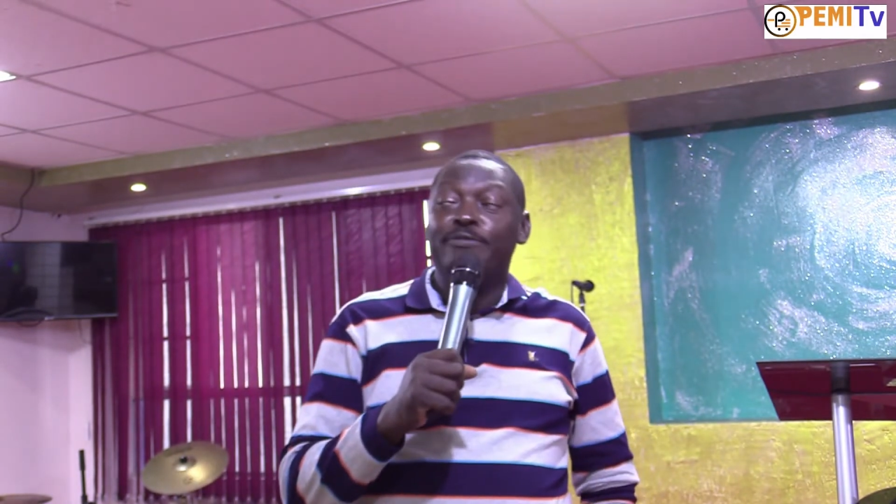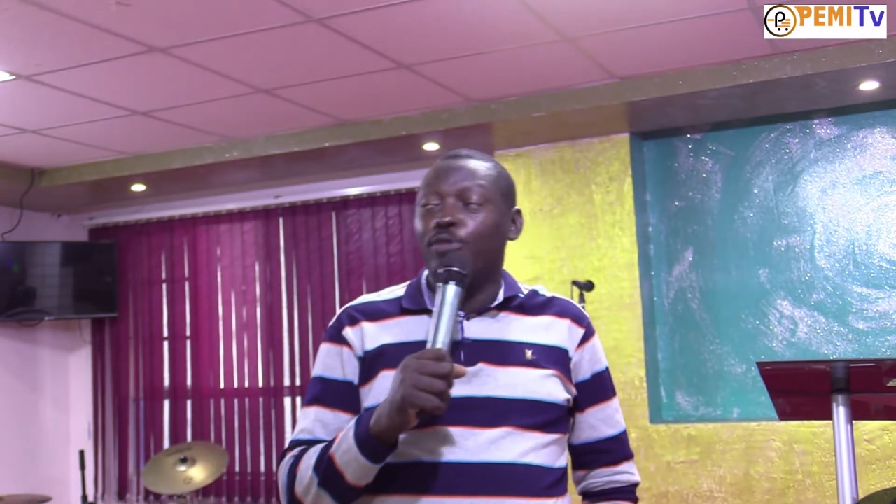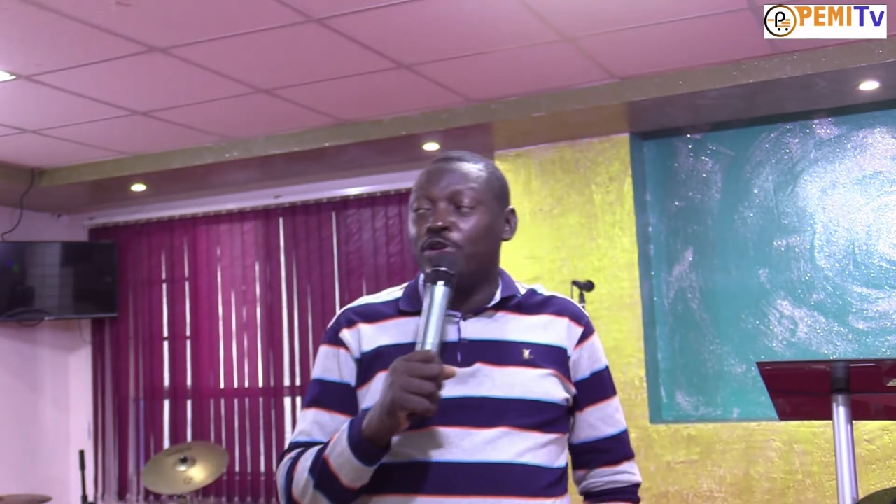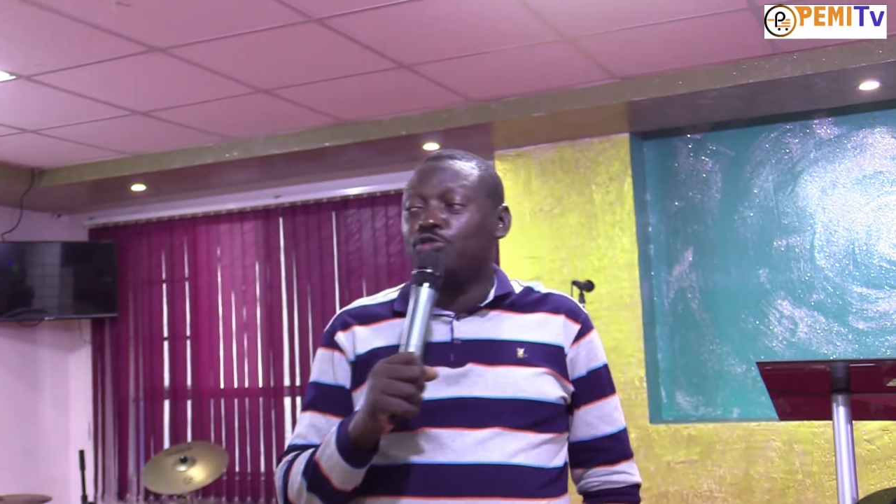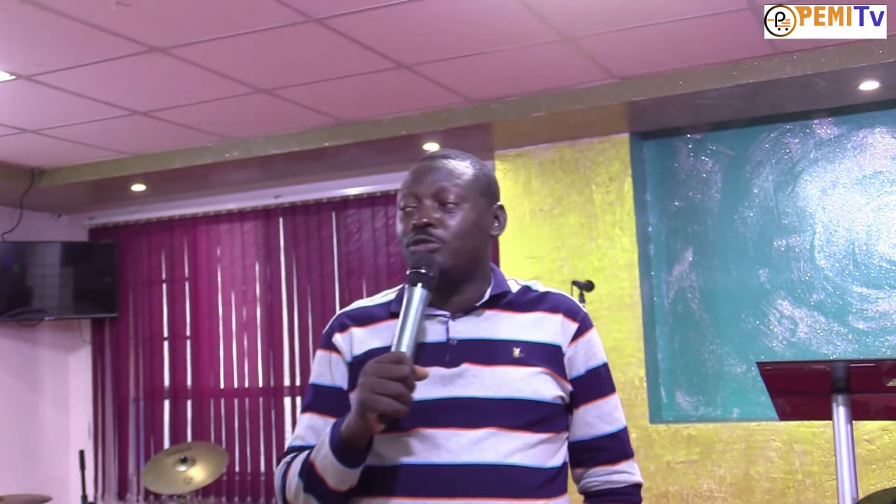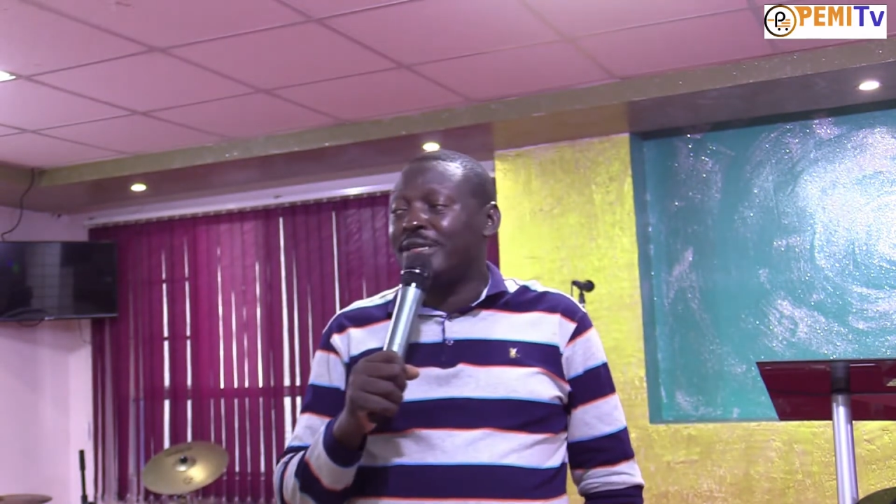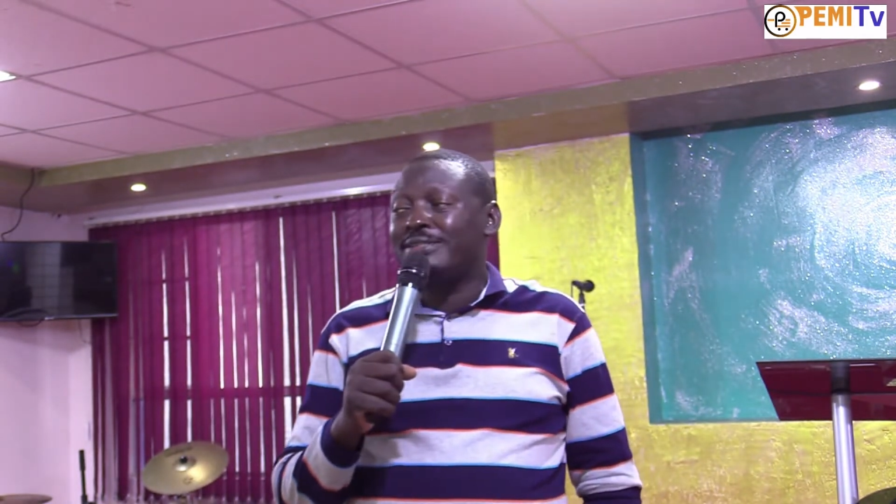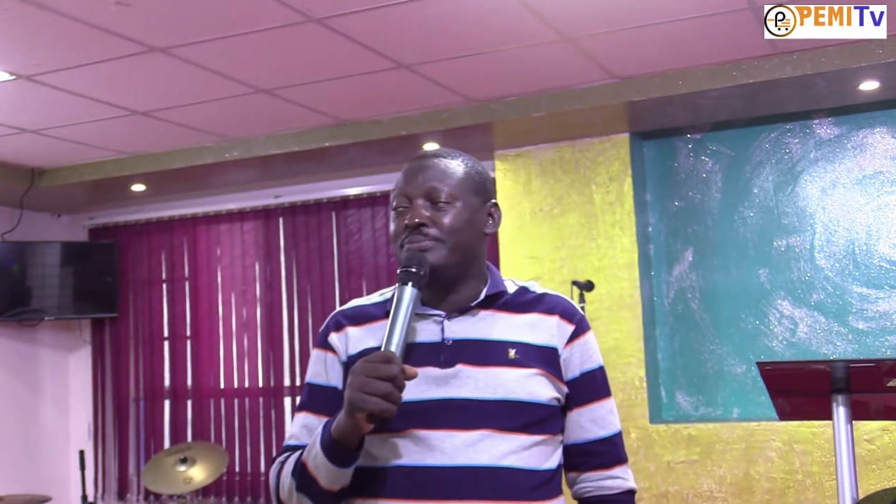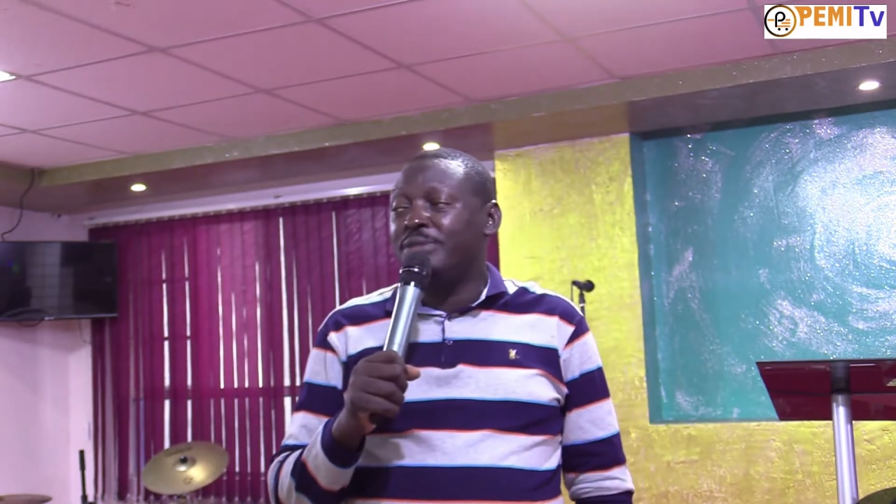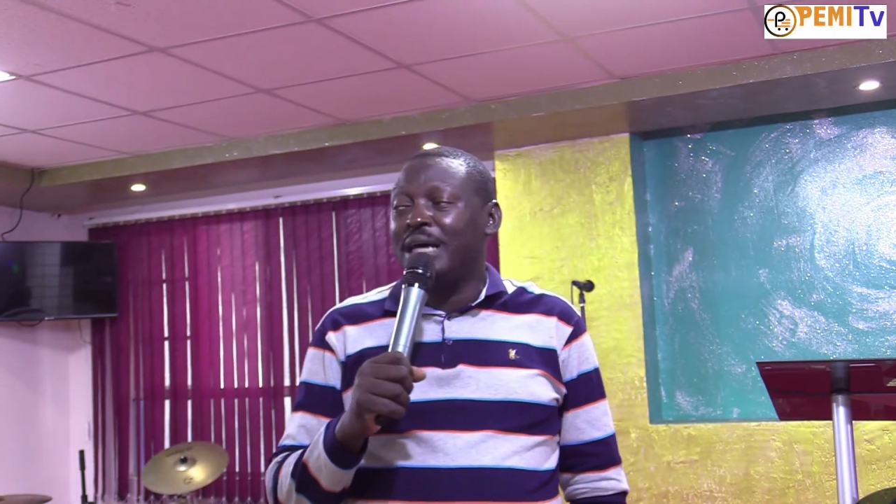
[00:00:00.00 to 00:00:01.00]
If you want to
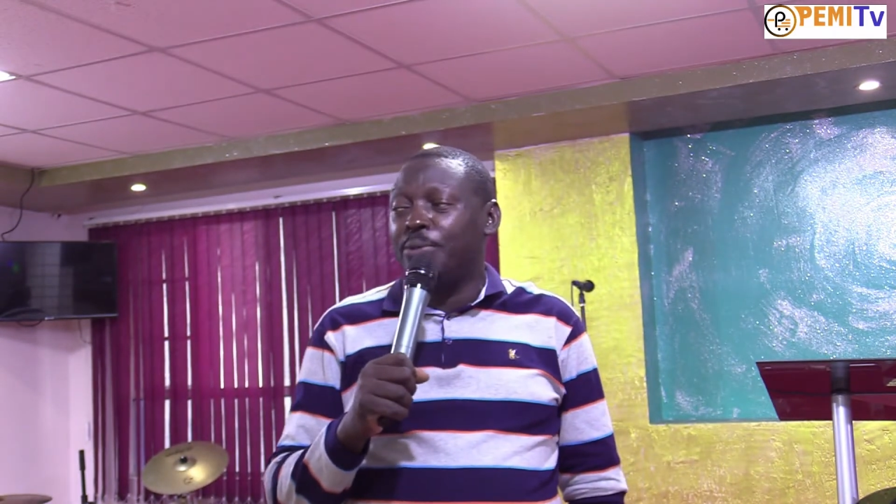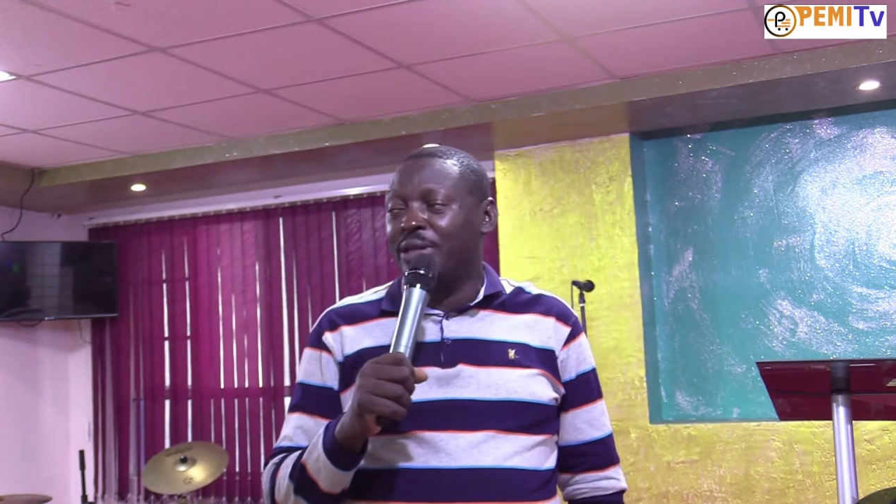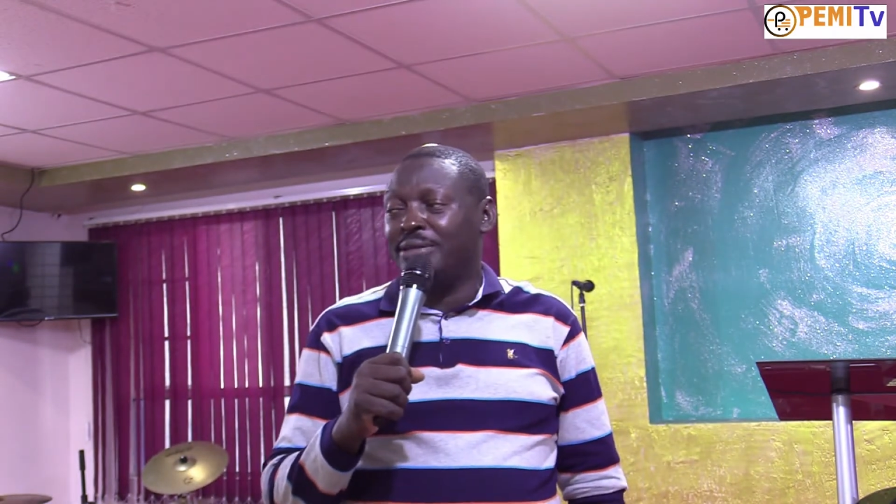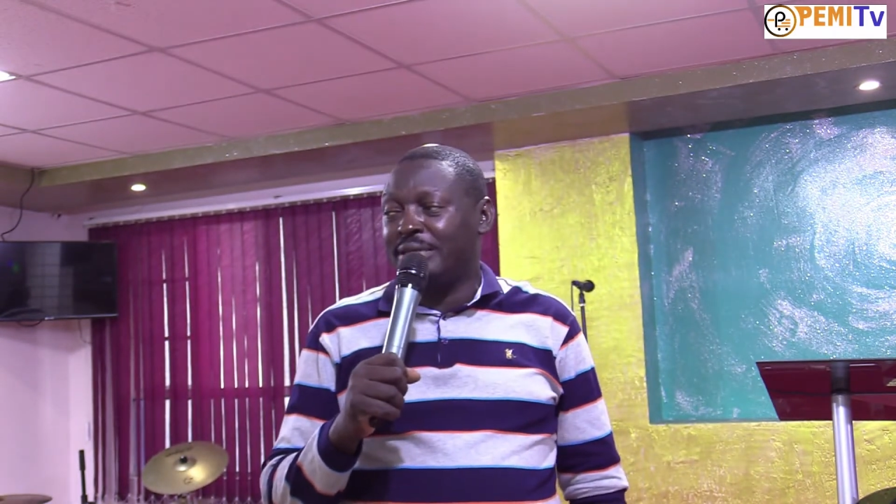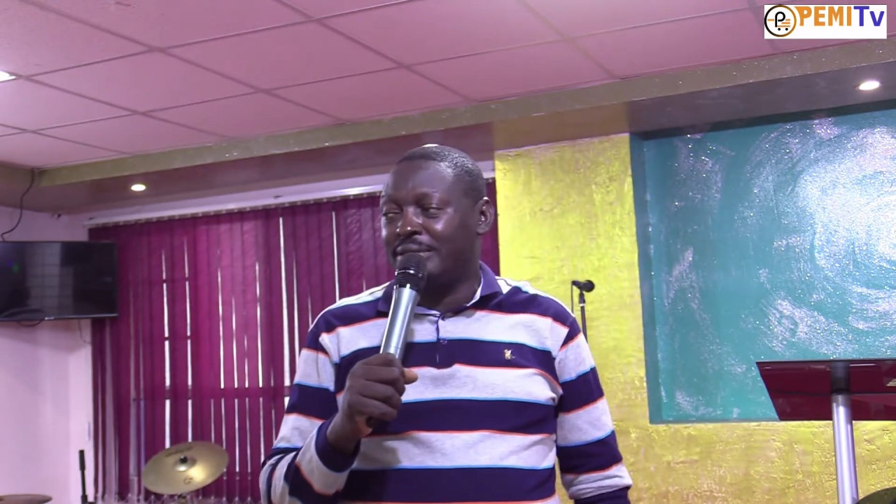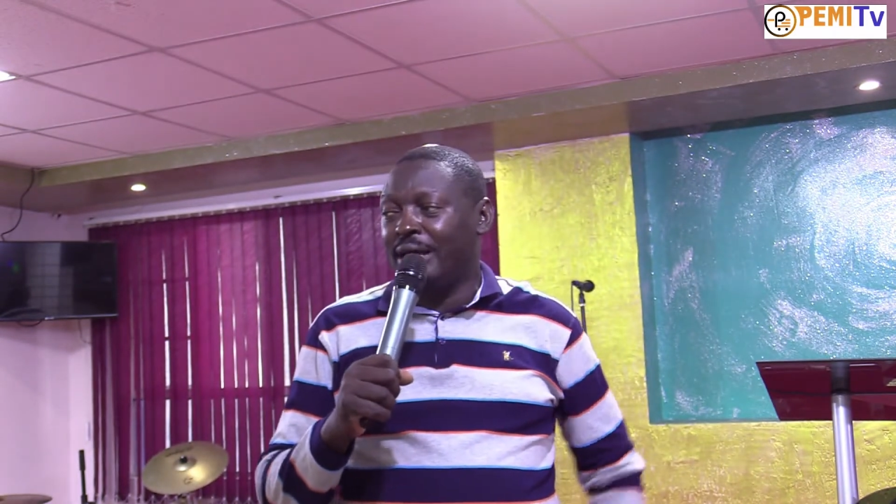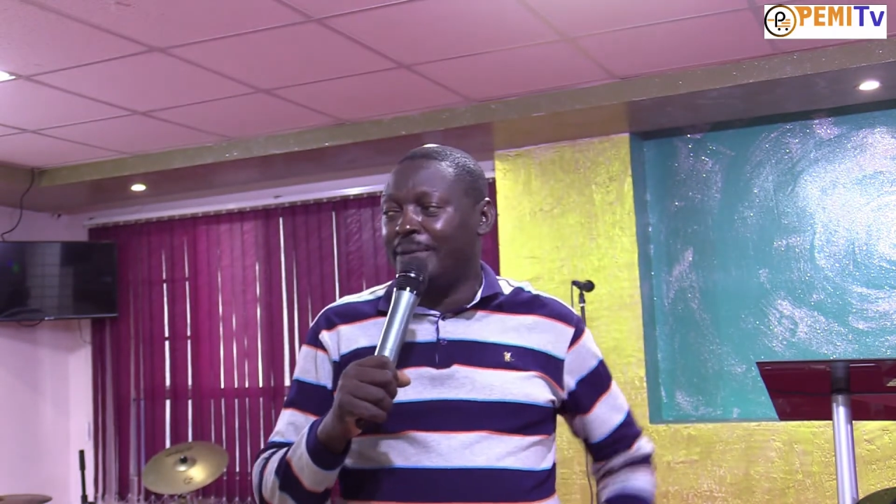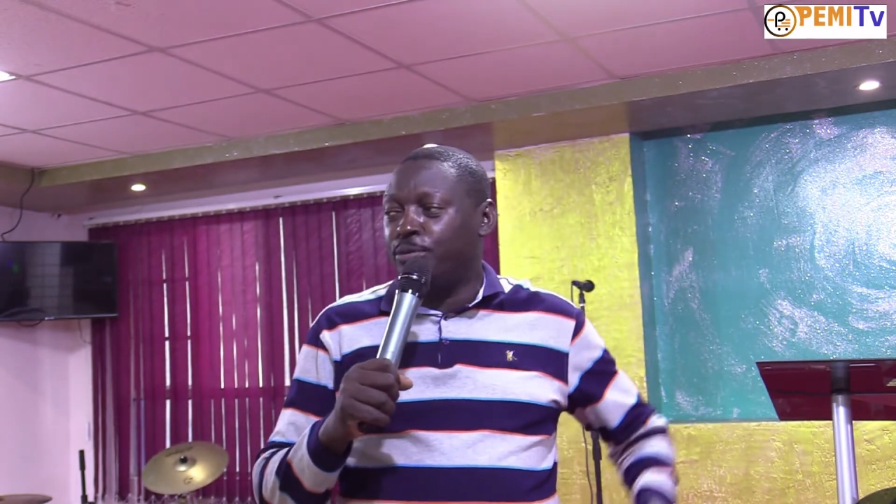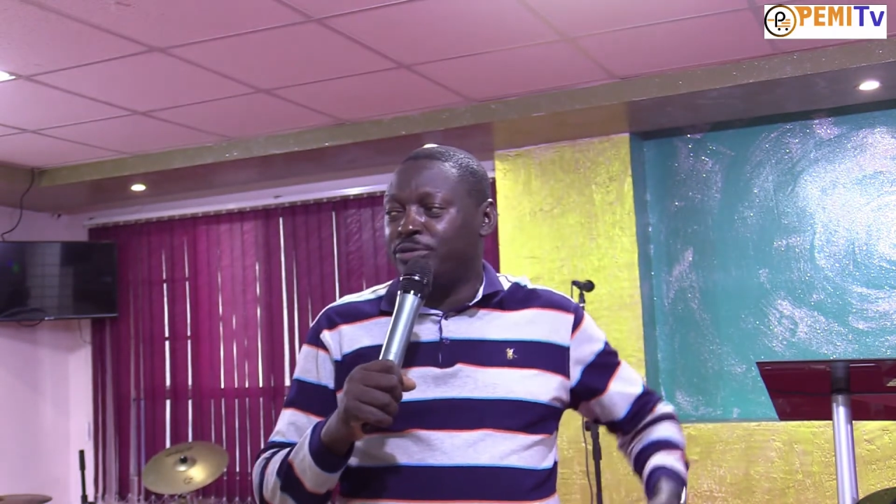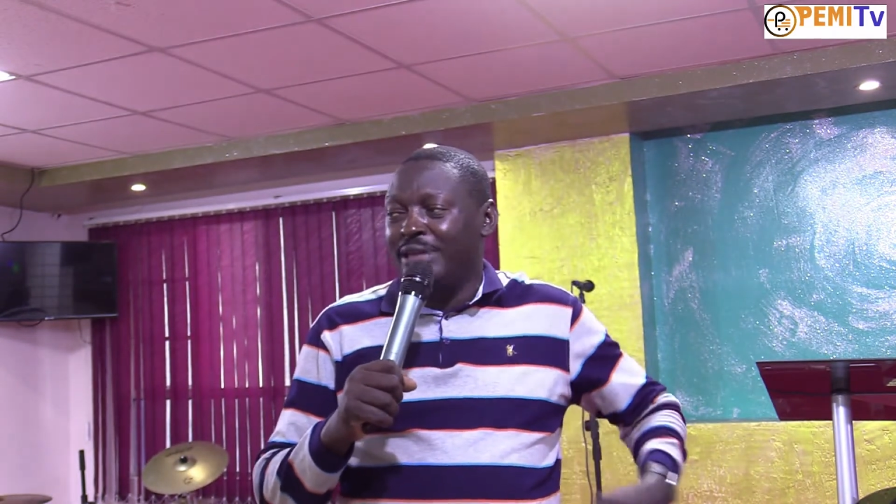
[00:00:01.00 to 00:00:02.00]
test me, come with the tester
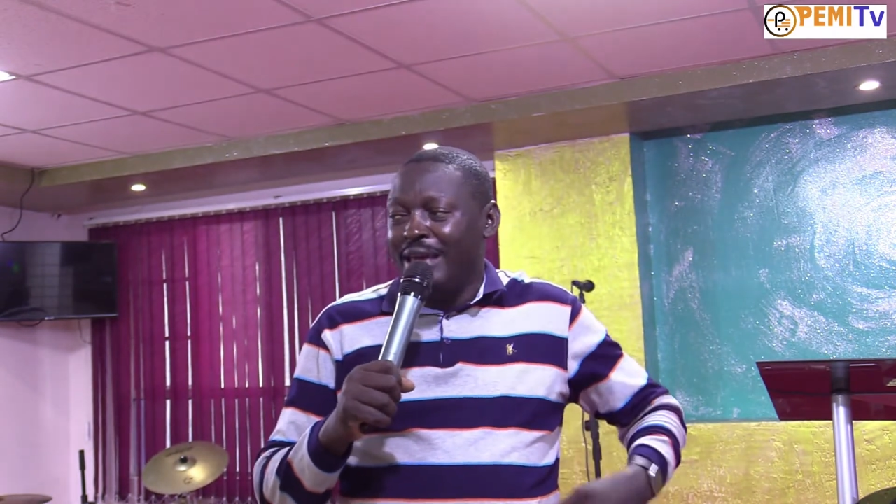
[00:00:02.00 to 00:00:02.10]
and put